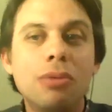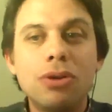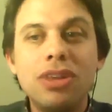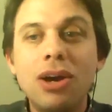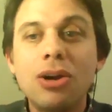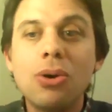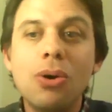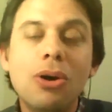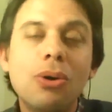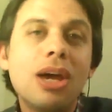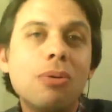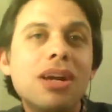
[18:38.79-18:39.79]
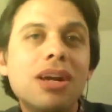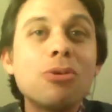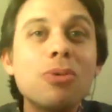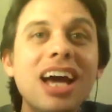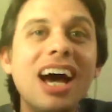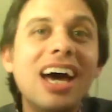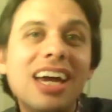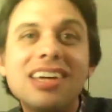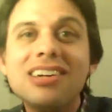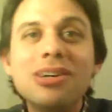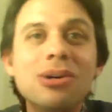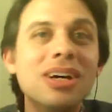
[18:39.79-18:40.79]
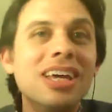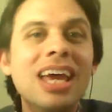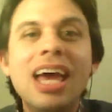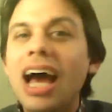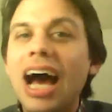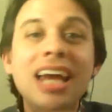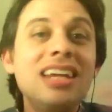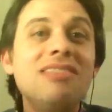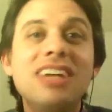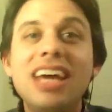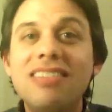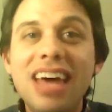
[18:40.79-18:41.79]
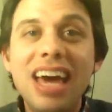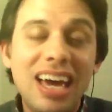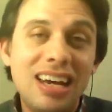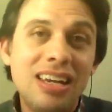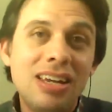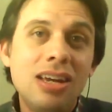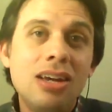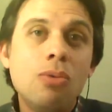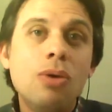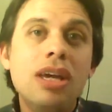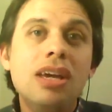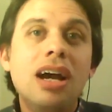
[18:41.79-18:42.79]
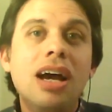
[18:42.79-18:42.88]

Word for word: that were there going, okay, whatever we got, I can do it. I didn't even have that. We